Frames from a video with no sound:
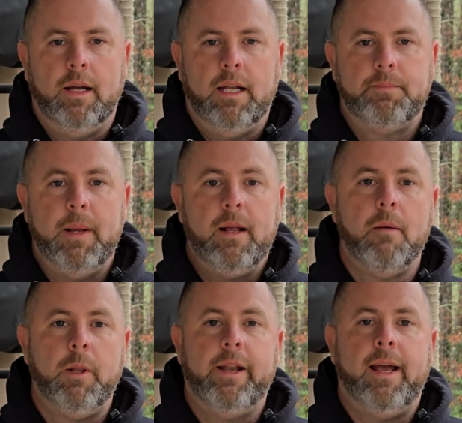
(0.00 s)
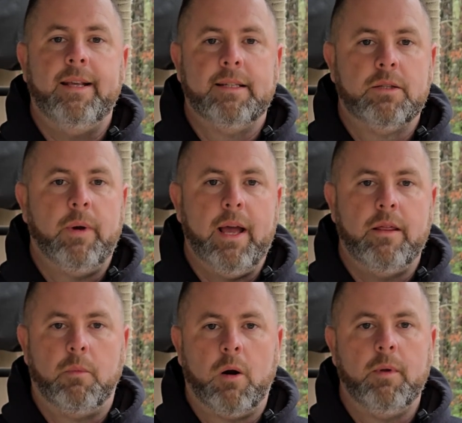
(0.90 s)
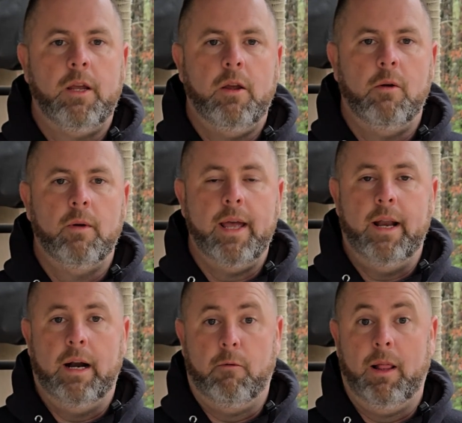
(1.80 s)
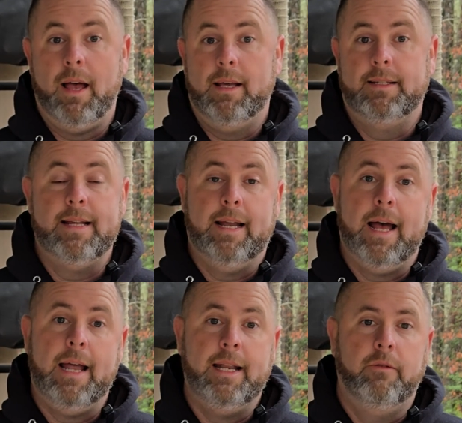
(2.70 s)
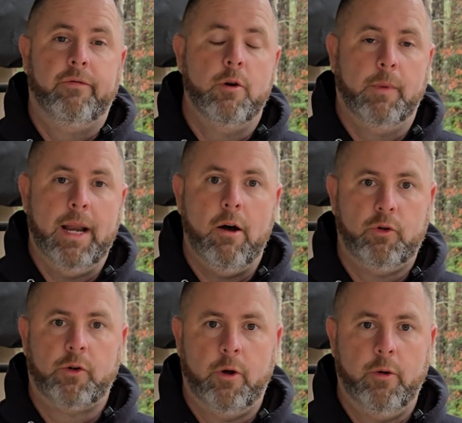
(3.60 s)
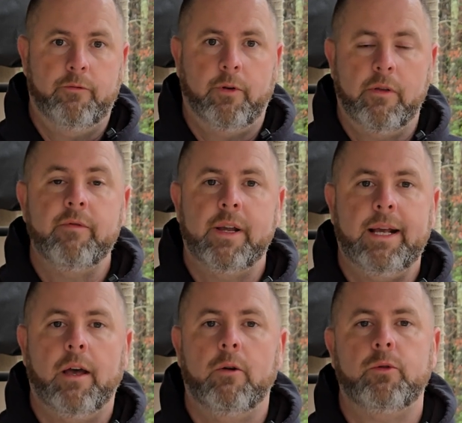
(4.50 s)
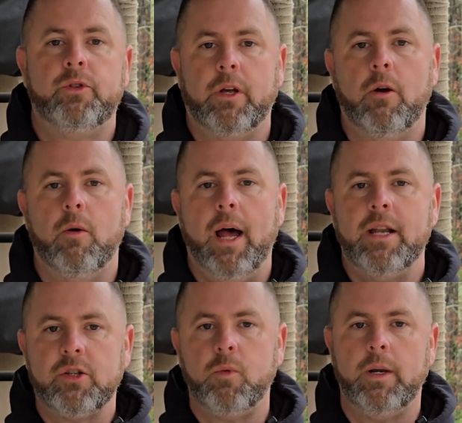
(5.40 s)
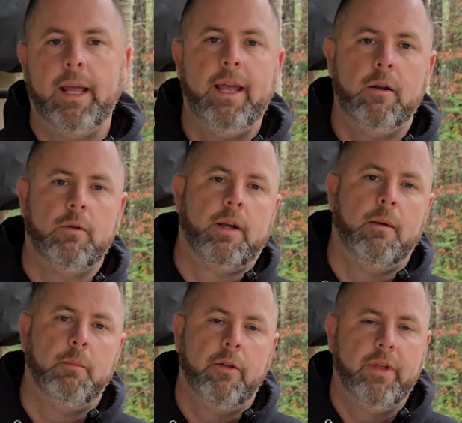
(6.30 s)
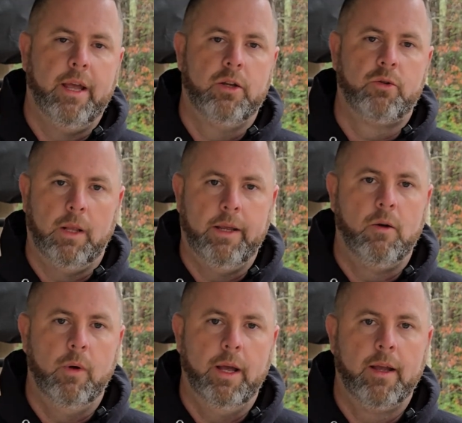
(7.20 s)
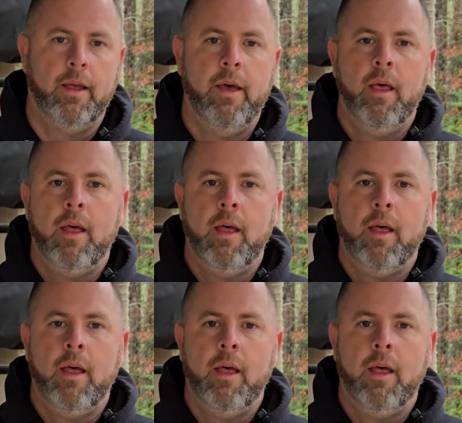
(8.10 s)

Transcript: It's been a couple of days since we had the barbecue, and I realized that I didn't film an outro for the video, so I just wanted to hit on a couple of things really quick.